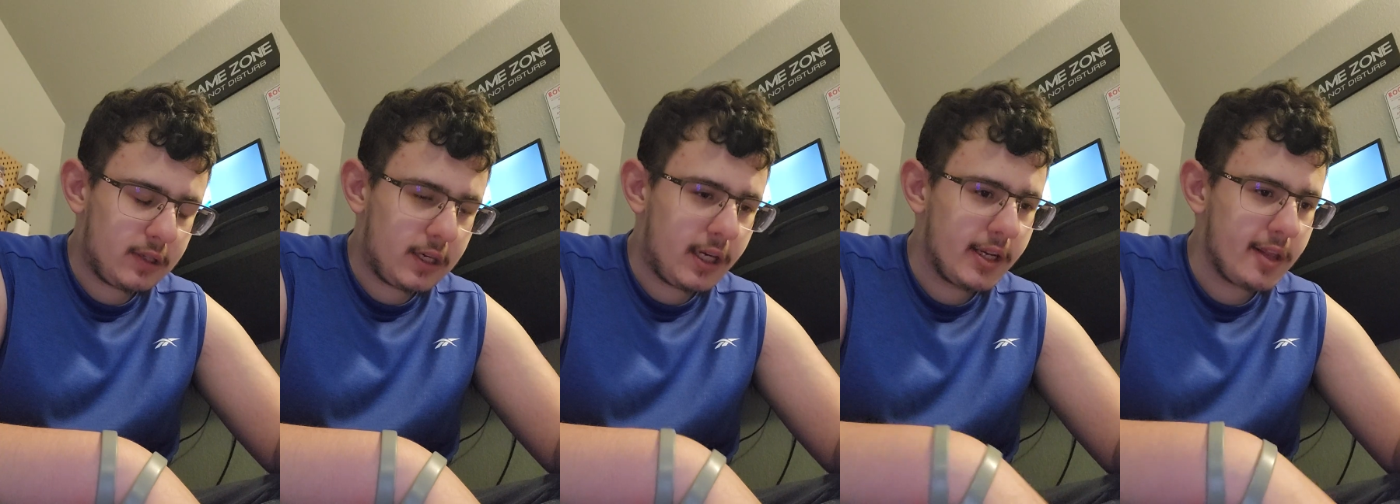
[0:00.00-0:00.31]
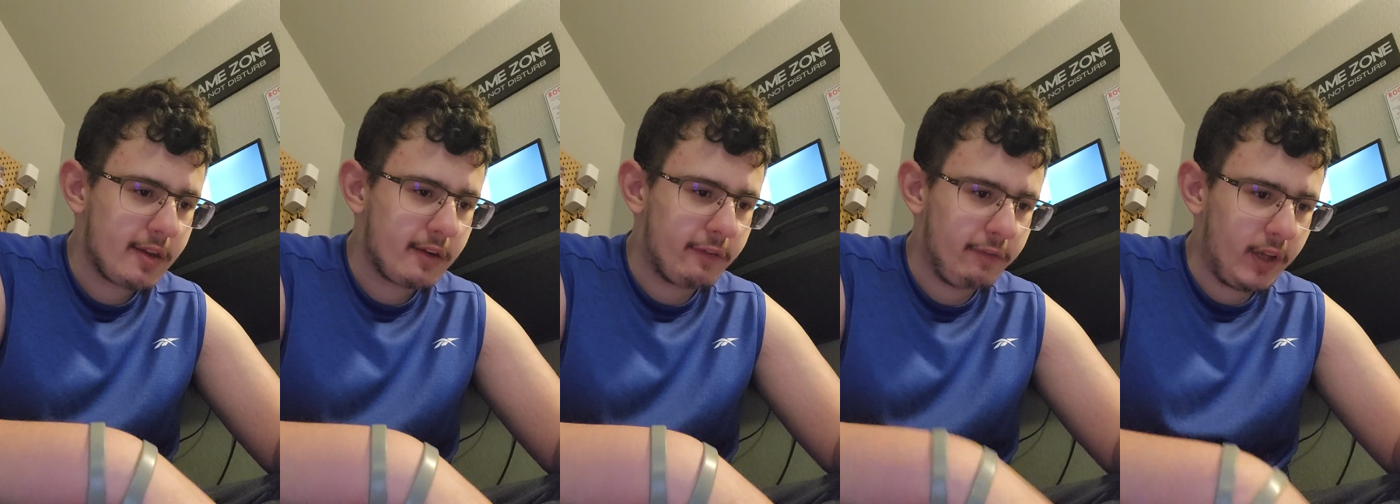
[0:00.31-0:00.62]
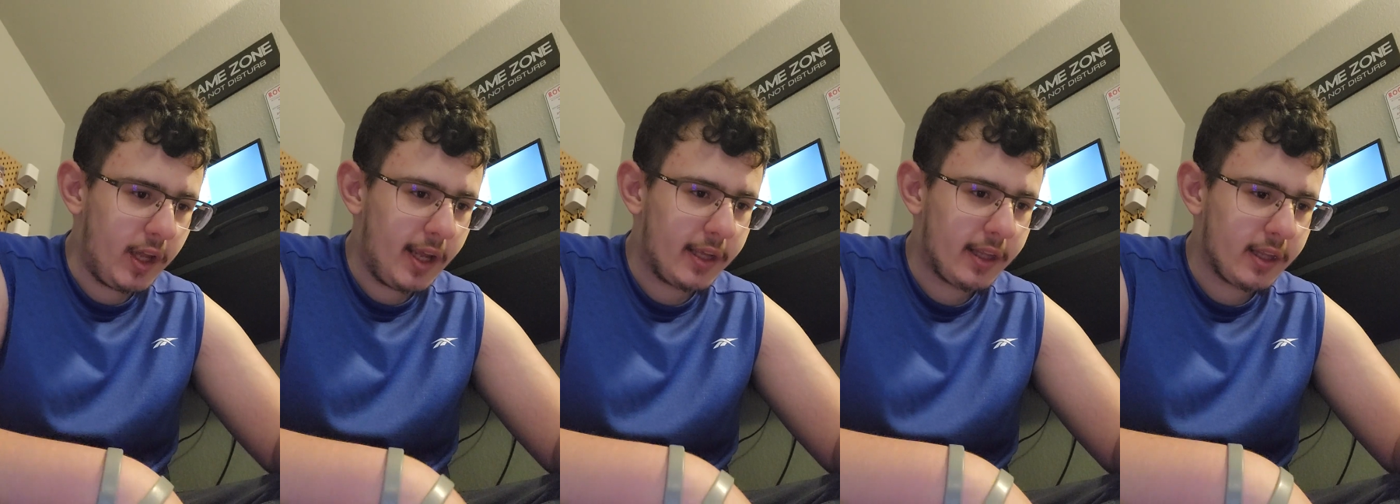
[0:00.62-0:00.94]
another
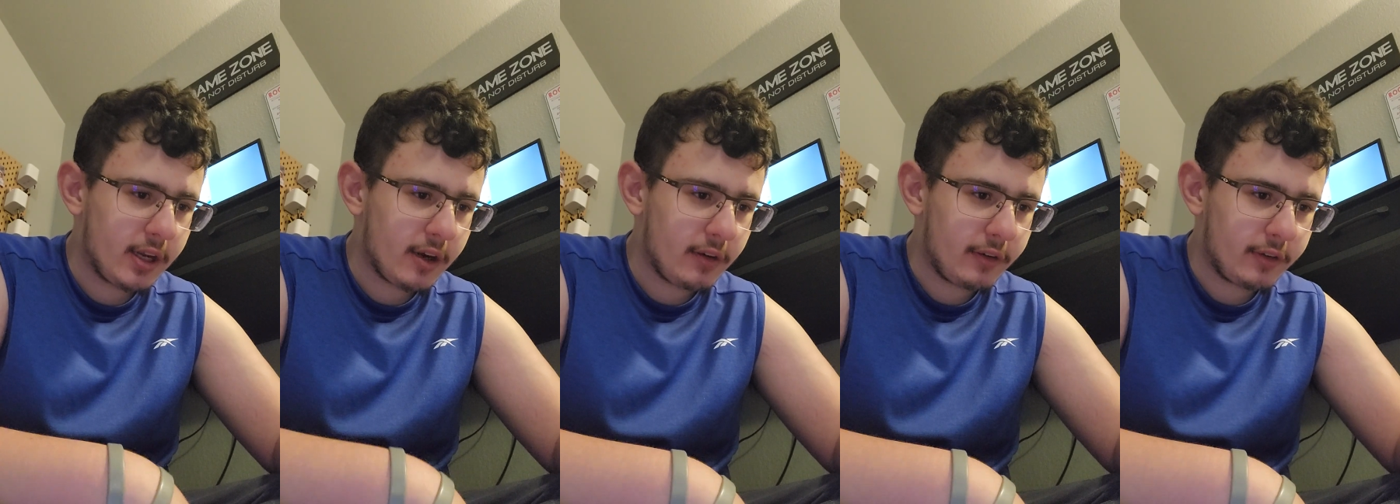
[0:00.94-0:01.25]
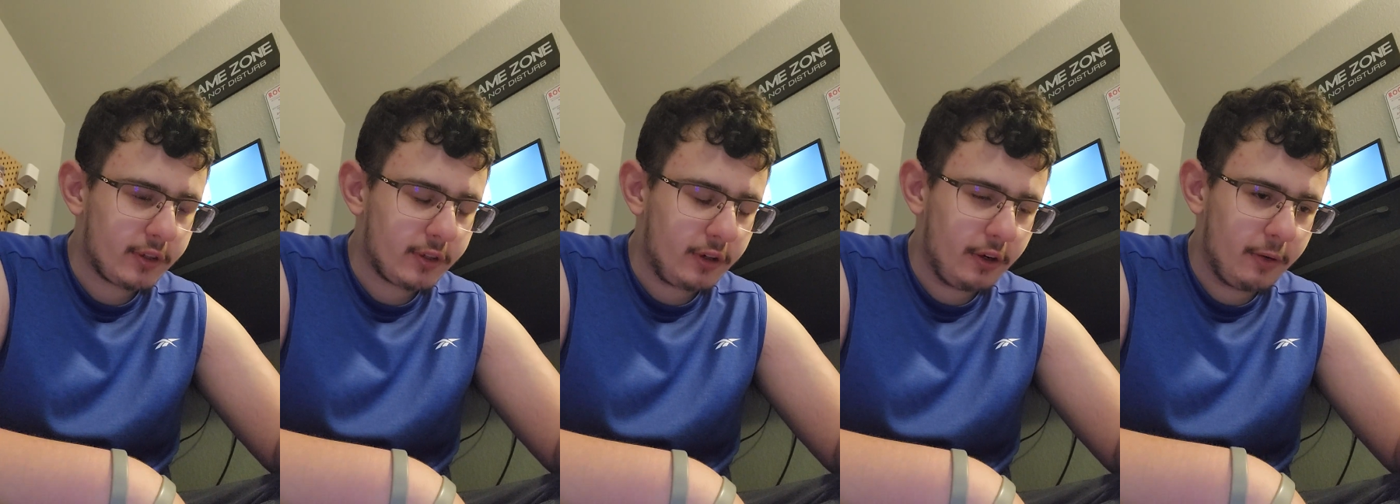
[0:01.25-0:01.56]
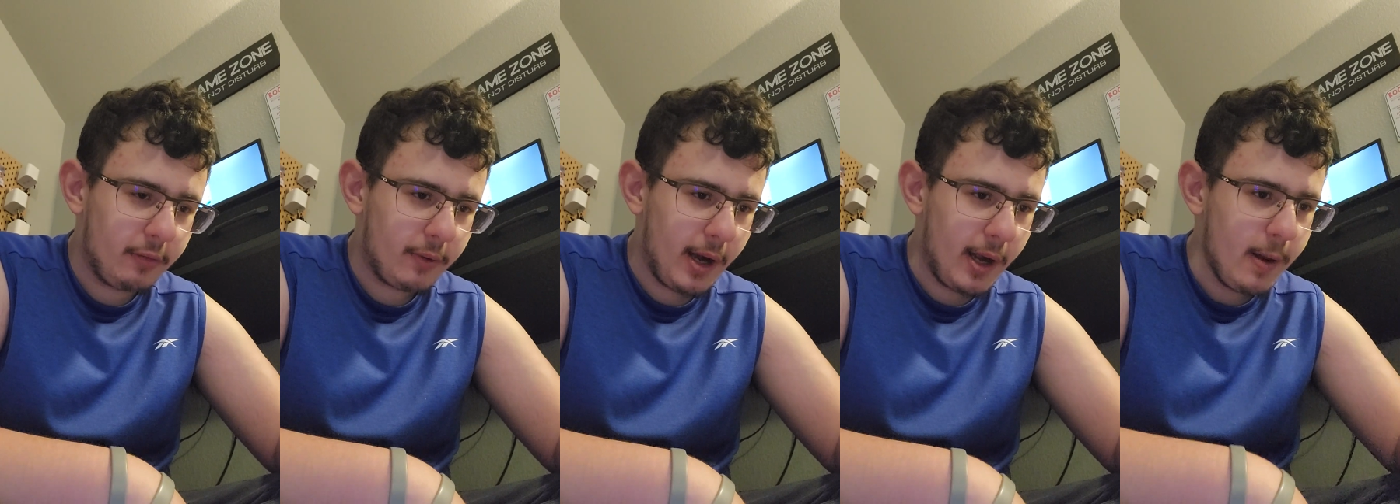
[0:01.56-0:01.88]
flying character,
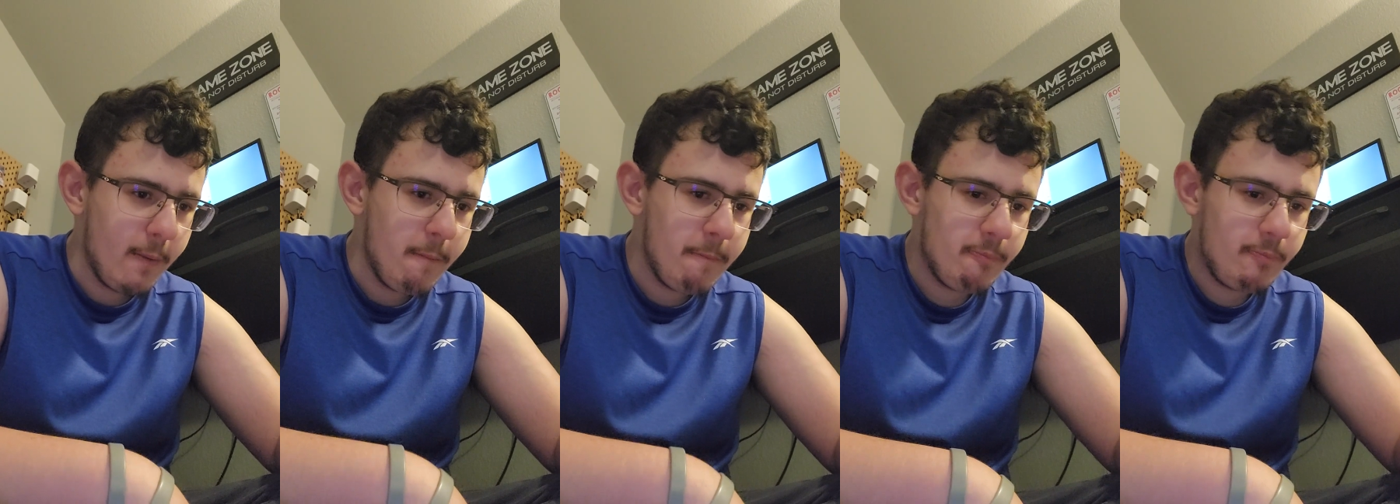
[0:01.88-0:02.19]
right?